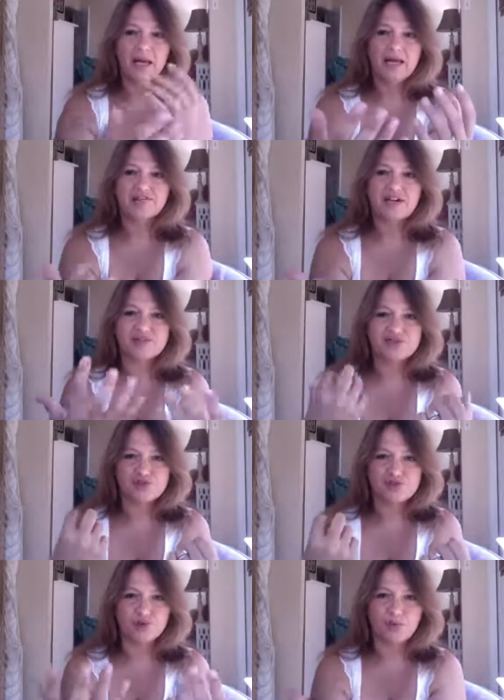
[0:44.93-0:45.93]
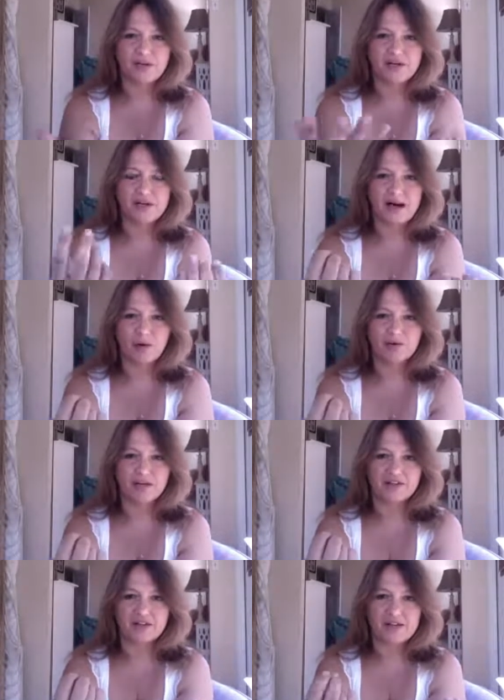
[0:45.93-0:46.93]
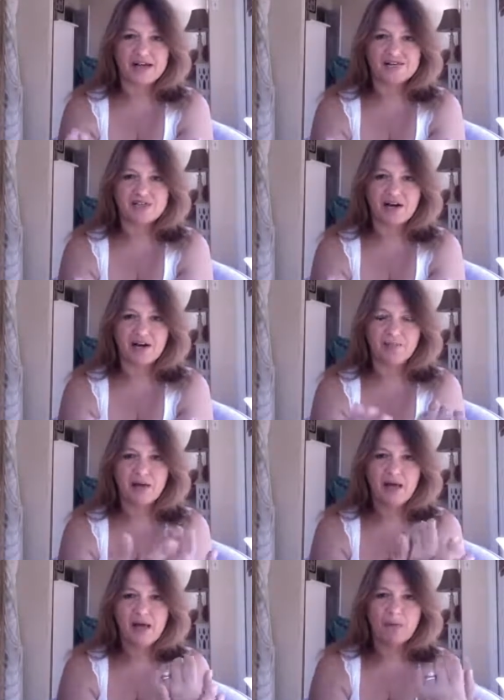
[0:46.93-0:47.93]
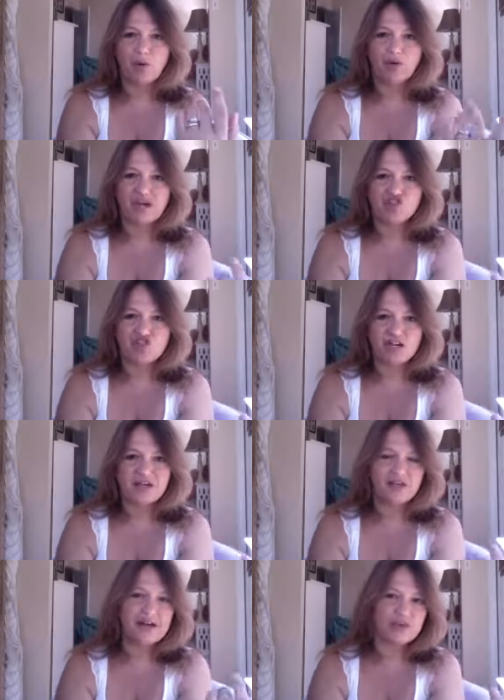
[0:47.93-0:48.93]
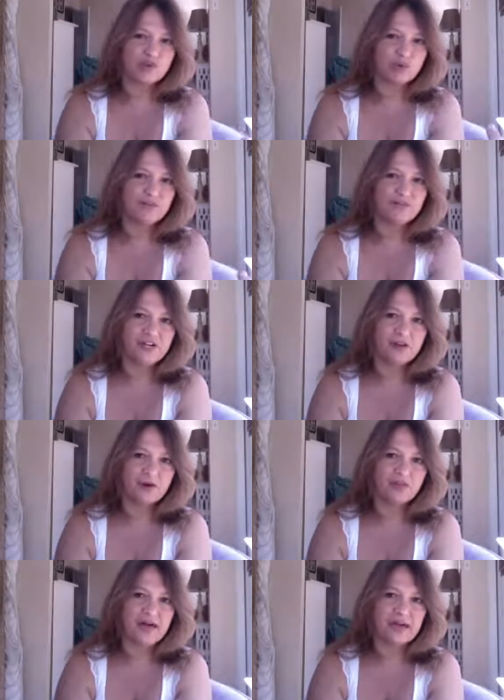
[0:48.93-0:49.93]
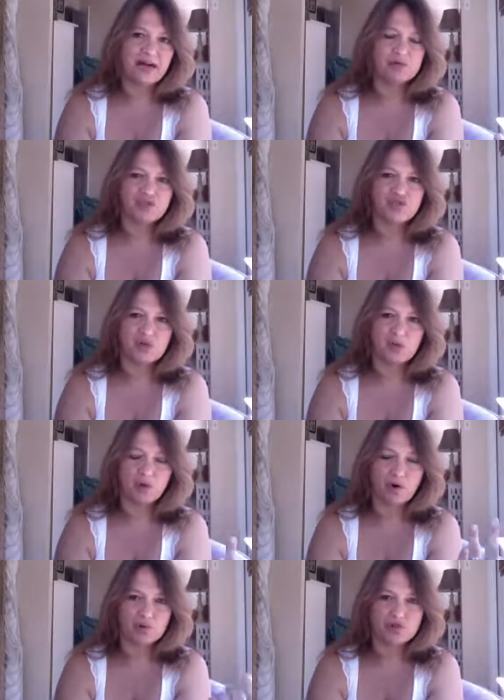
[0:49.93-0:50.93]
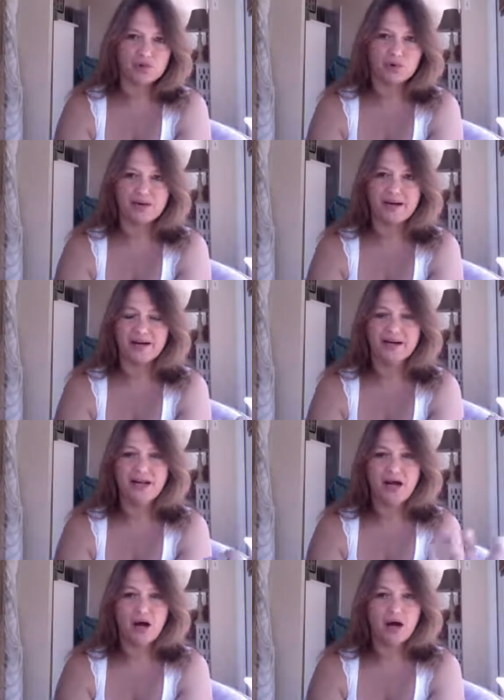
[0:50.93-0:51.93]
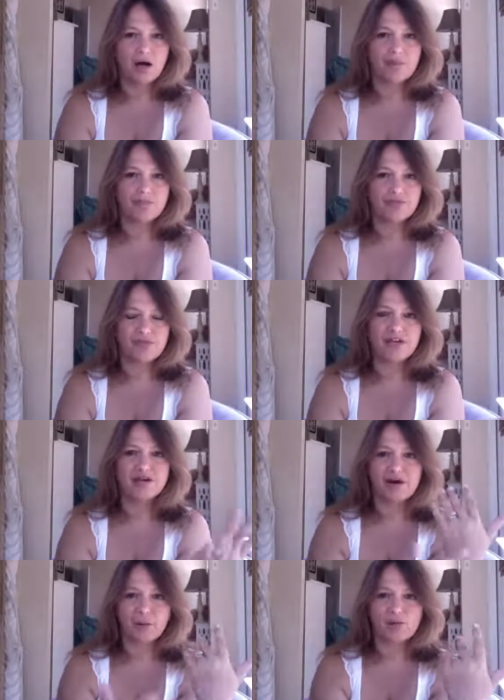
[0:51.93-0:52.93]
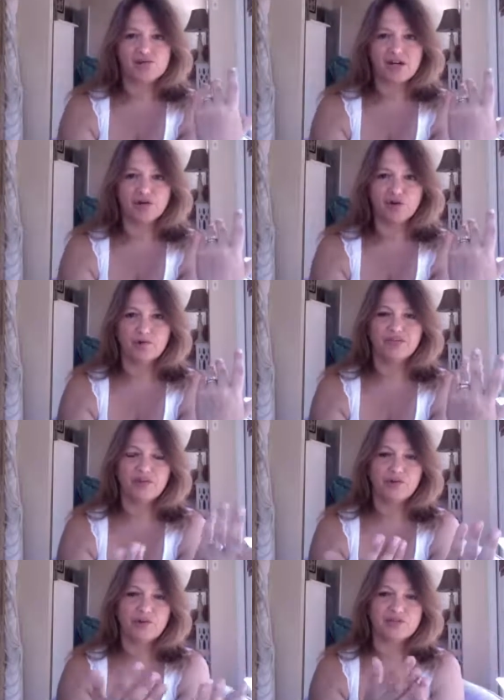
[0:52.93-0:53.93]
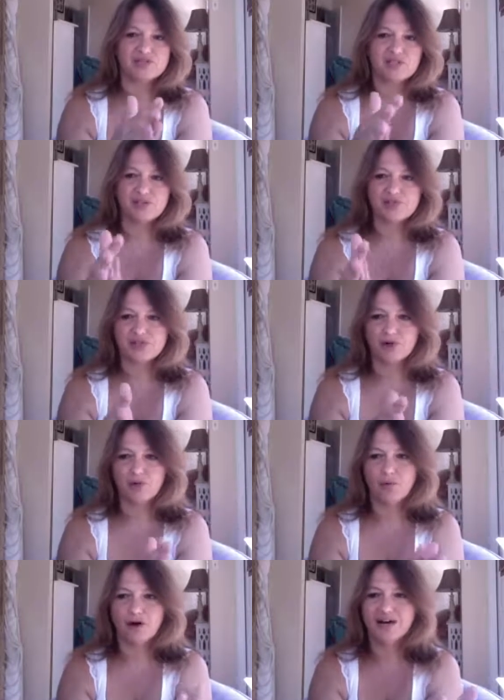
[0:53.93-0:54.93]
it tends to zoom in and out like the last time. But when I checked the actual video that I was doing, where it was doing that, thank God it wasn't on your end that you could see. So,